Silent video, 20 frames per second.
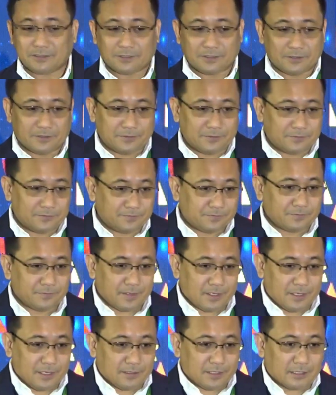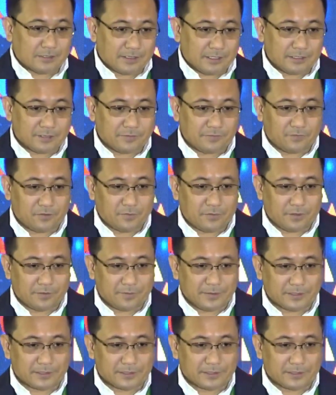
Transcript: So that's ease of doing